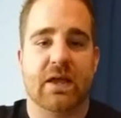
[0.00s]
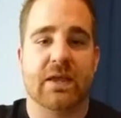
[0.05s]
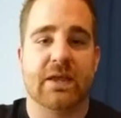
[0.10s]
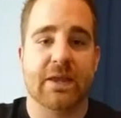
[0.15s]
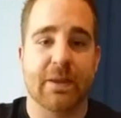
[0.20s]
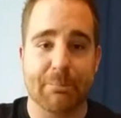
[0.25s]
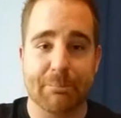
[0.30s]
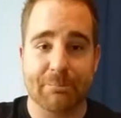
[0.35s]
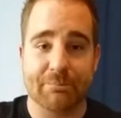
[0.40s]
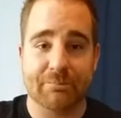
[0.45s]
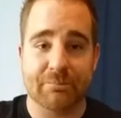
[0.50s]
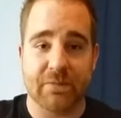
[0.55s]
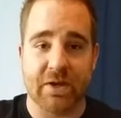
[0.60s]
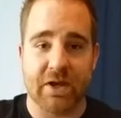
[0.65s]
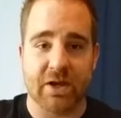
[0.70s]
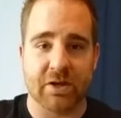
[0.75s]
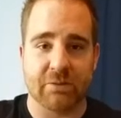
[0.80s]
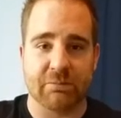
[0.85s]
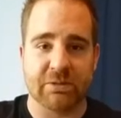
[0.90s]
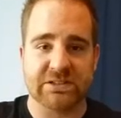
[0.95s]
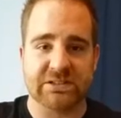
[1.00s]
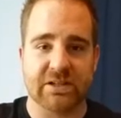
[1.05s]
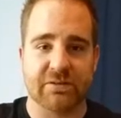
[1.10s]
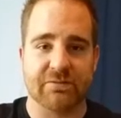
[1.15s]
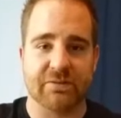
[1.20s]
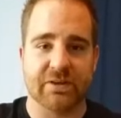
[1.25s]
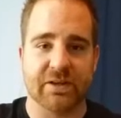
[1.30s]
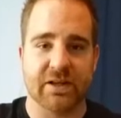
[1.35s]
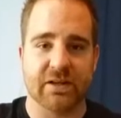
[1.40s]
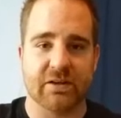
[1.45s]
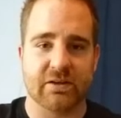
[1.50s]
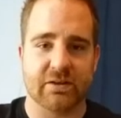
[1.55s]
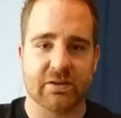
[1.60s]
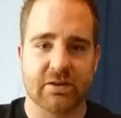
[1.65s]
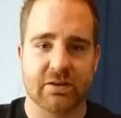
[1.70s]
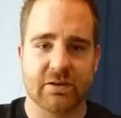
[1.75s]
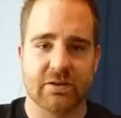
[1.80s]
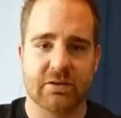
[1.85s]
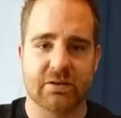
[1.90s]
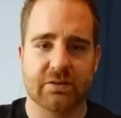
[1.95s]
Yep, I got myself a note.
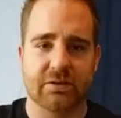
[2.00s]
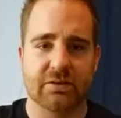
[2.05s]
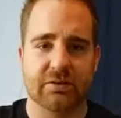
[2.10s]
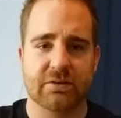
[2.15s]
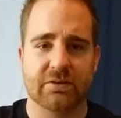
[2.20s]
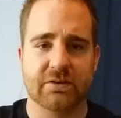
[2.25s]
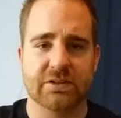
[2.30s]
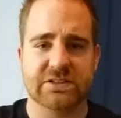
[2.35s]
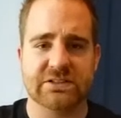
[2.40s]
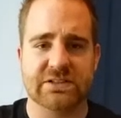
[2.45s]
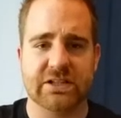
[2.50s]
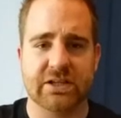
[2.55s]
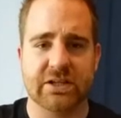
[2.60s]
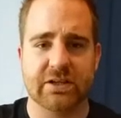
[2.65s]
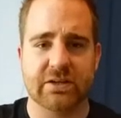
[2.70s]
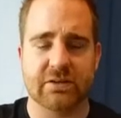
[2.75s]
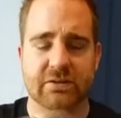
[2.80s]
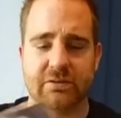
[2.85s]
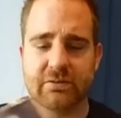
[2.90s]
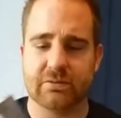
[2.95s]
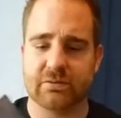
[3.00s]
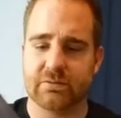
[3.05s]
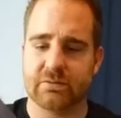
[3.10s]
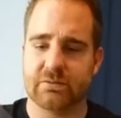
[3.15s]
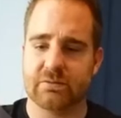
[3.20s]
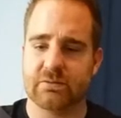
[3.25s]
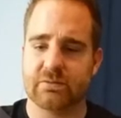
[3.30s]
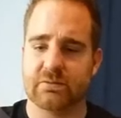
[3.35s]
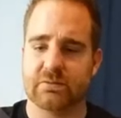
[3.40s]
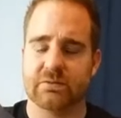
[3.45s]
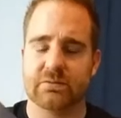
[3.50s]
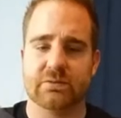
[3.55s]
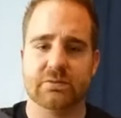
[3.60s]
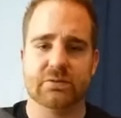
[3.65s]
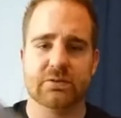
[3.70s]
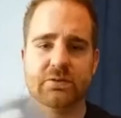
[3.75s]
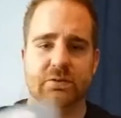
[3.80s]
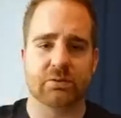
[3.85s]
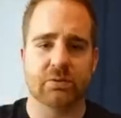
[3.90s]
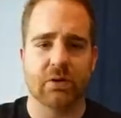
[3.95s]
Are you seeing it
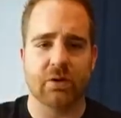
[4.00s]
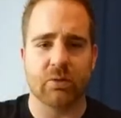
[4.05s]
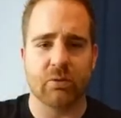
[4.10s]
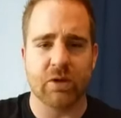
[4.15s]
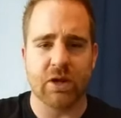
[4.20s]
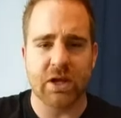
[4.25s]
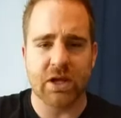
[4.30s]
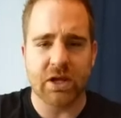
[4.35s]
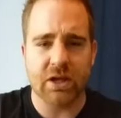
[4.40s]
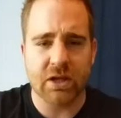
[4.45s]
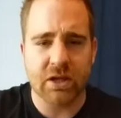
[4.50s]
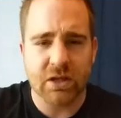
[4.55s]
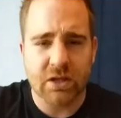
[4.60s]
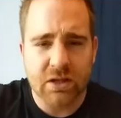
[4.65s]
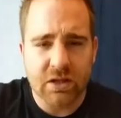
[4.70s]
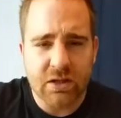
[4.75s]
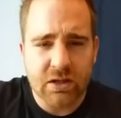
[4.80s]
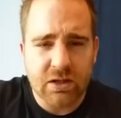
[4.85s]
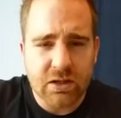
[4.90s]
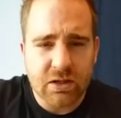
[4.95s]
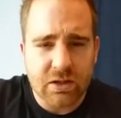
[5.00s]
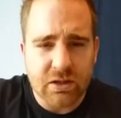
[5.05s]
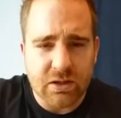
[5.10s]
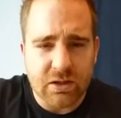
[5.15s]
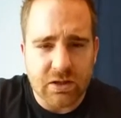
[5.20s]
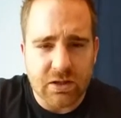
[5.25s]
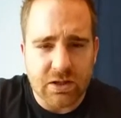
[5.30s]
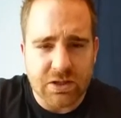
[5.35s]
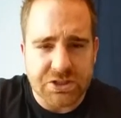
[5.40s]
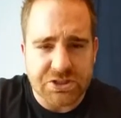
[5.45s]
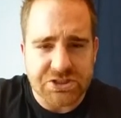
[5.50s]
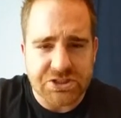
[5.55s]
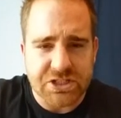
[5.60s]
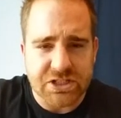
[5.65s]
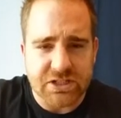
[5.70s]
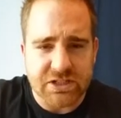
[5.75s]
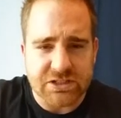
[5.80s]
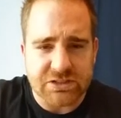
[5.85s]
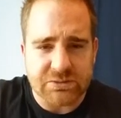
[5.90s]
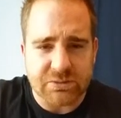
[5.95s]
the wrong way? Ah,
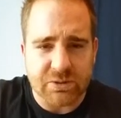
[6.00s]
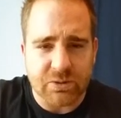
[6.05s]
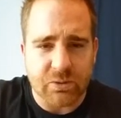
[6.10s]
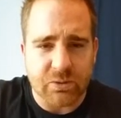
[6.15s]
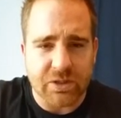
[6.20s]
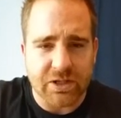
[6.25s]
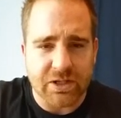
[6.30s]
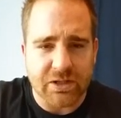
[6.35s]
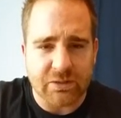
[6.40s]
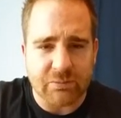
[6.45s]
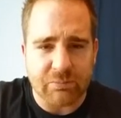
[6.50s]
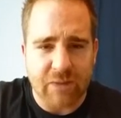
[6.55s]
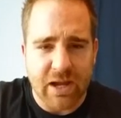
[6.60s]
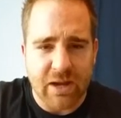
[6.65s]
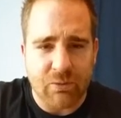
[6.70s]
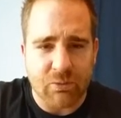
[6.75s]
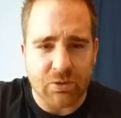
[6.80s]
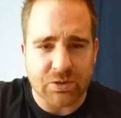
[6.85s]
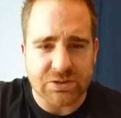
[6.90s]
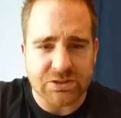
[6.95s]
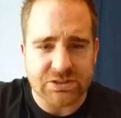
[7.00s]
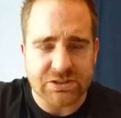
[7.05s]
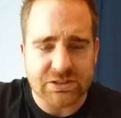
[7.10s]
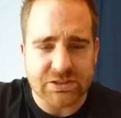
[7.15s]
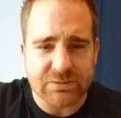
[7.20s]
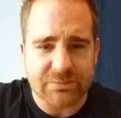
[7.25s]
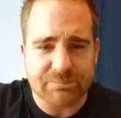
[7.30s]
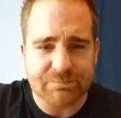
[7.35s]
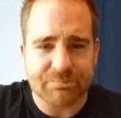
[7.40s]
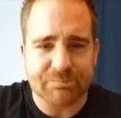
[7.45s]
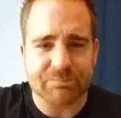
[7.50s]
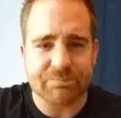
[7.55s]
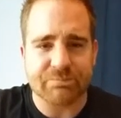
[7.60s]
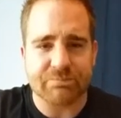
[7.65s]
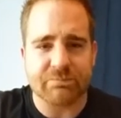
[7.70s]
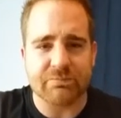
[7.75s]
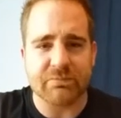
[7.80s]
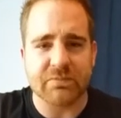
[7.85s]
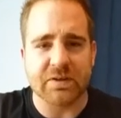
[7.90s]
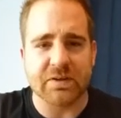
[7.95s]
shit, it's recording backwards,
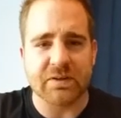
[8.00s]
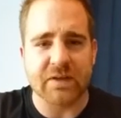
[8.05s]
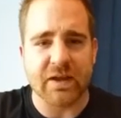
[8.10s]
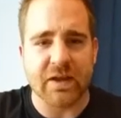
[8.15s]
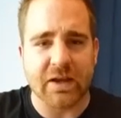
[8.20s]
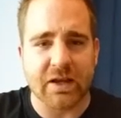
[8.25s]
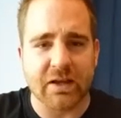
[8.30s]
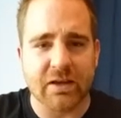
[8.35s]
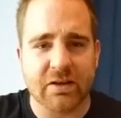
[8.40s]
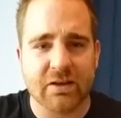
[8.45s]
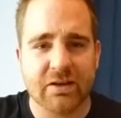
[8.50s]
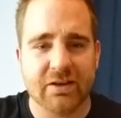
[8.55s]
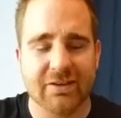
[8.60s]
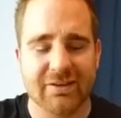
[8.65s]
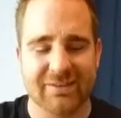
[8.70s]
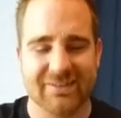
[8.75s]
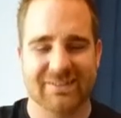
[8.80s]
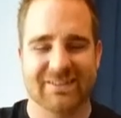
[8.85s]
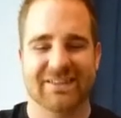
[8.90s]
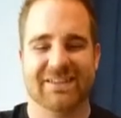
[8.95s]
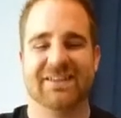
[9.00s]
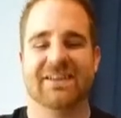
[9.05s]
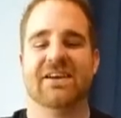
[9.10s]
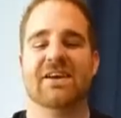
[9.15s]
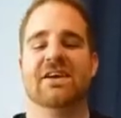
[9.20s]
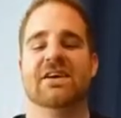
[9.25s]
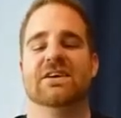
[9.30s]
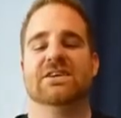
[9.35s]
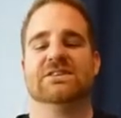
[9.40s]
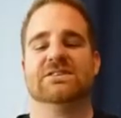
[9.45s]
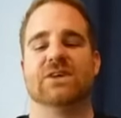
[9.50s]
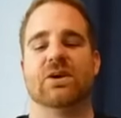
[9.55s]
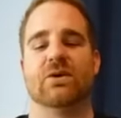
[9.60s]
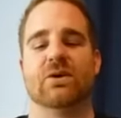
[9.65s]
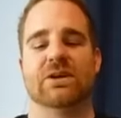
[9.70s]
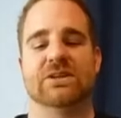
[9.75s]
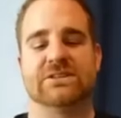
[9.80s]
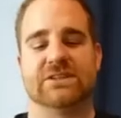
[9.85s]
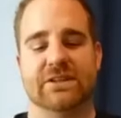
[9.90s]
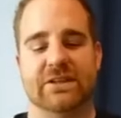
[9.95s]
I think.
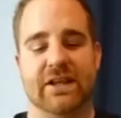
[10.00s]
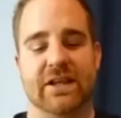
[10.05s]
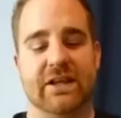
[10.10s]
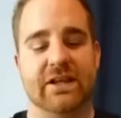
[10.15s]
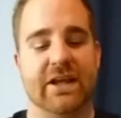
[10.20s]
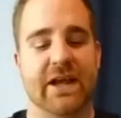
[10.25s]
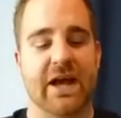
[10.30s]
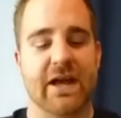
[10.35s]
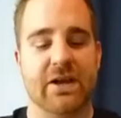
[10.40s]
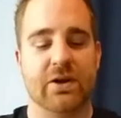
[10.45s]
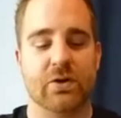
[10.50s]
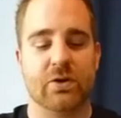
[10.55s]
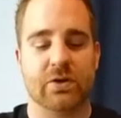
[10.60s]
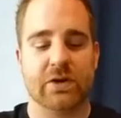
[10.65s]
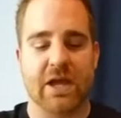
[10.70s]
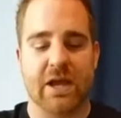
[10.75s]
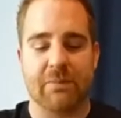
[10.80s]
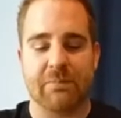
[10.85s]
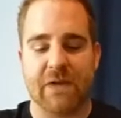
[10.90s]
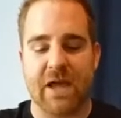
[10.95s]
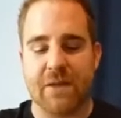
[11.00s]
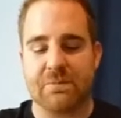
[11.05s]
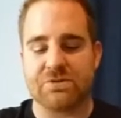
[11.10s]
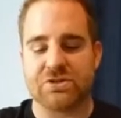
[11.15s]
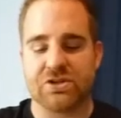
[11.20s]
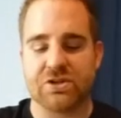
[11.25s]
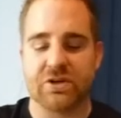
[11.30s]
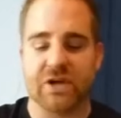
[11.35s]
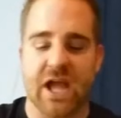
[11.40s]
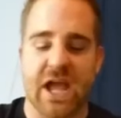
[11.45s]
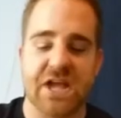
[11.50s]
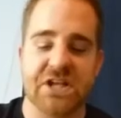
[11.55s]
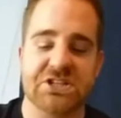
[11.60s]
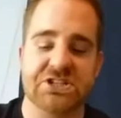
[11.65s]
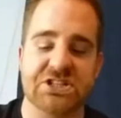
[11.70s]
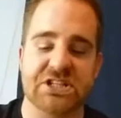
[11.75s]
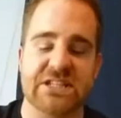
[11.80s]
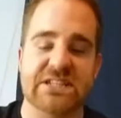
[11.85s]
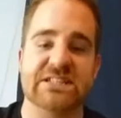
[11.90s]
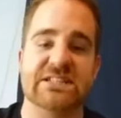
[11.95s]
So it's an Elgato Game Capture
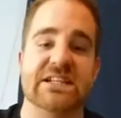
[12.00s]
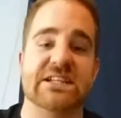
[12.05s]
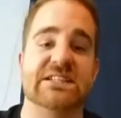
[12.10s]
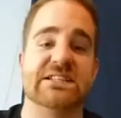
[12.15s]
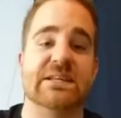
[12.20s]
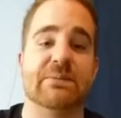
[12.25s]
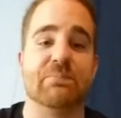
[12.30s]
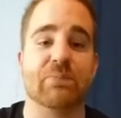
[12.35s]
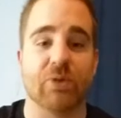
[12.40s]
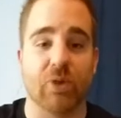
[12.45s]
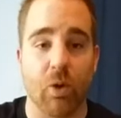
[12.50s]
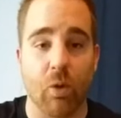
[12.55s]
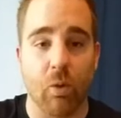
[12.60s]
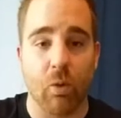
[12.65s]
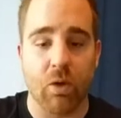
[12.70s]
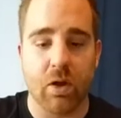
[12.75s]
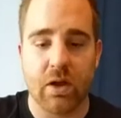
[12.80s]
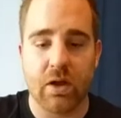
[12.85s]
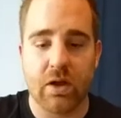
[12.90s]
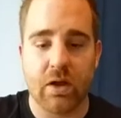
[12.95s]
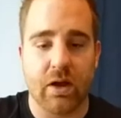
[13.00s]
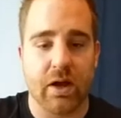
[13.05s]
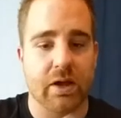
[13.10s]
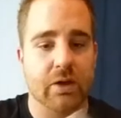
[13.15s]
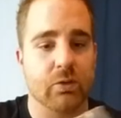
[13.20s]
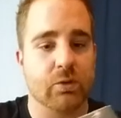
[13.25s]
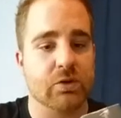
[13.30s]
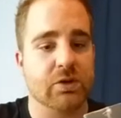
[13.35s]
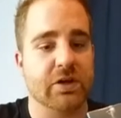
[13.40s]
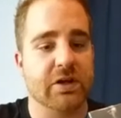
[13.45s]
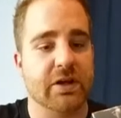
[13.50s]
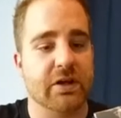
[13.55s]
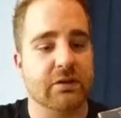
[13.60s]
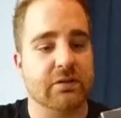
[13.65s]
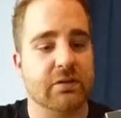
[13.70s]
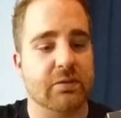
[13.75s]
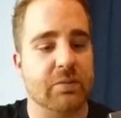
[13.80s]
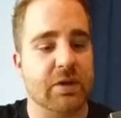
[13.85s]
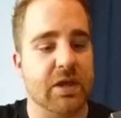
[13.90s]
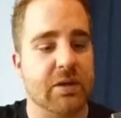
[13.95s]
H D sixty Pro. I ordered
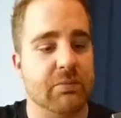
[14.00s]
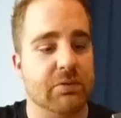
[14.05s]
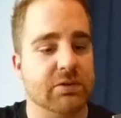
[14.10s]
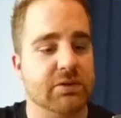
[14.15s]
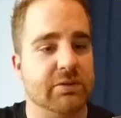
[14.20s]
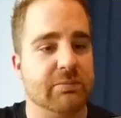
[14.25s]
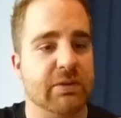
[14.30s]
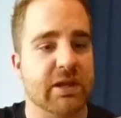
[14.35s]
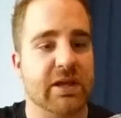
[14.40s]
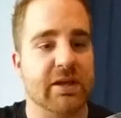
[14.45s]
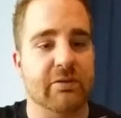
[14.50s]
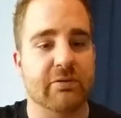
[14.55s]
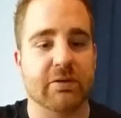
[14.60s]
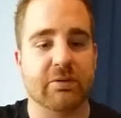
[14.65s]
it to be able to play it